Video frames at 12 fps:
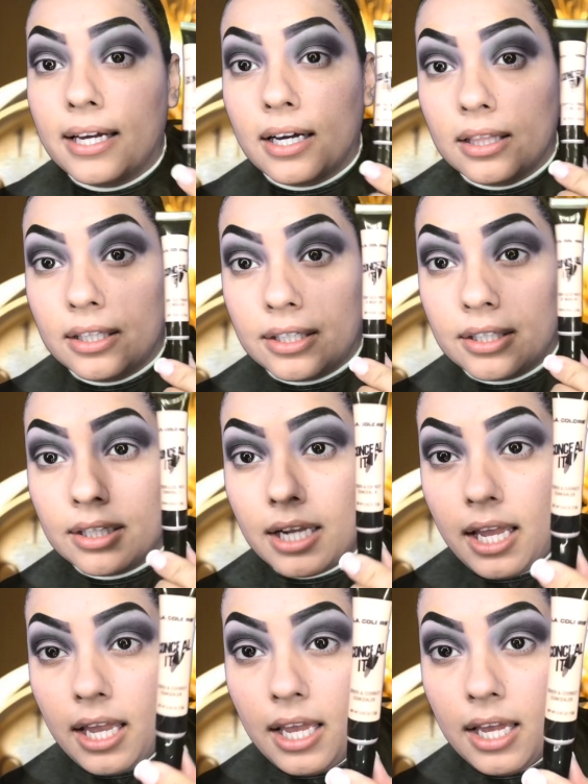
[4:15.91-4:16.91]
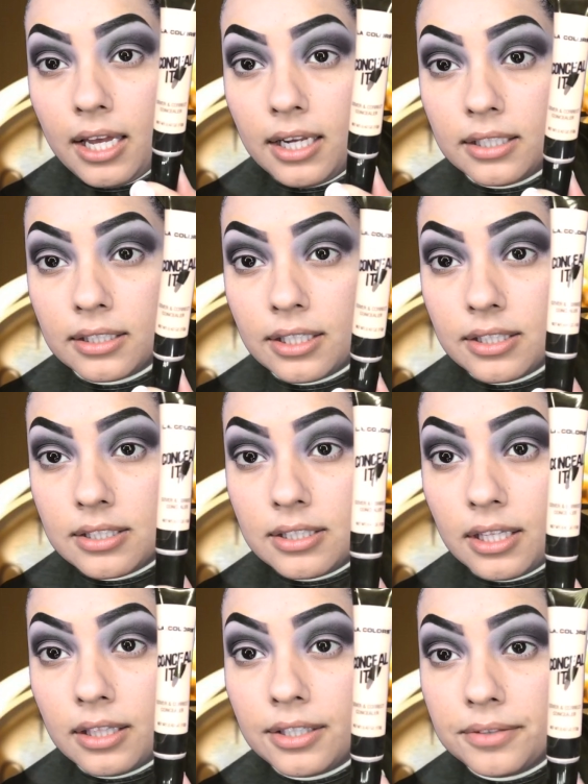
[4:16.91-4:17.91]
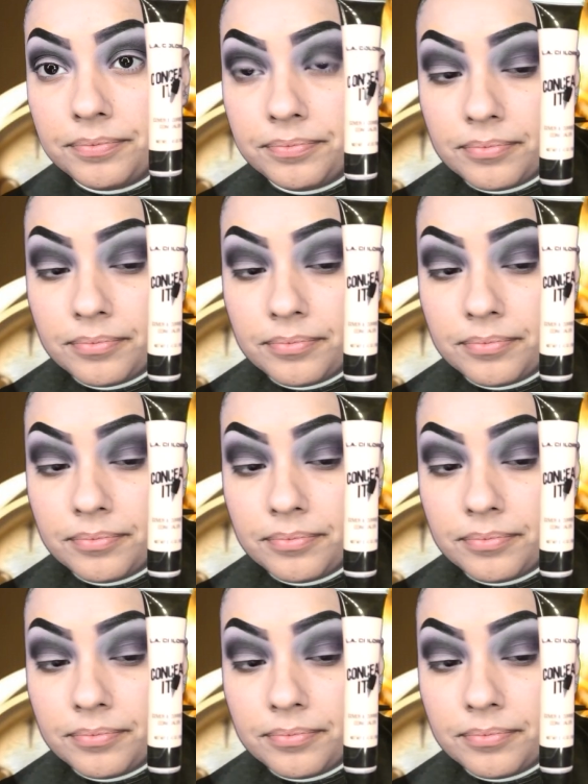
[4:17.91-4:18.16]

Color and concealer,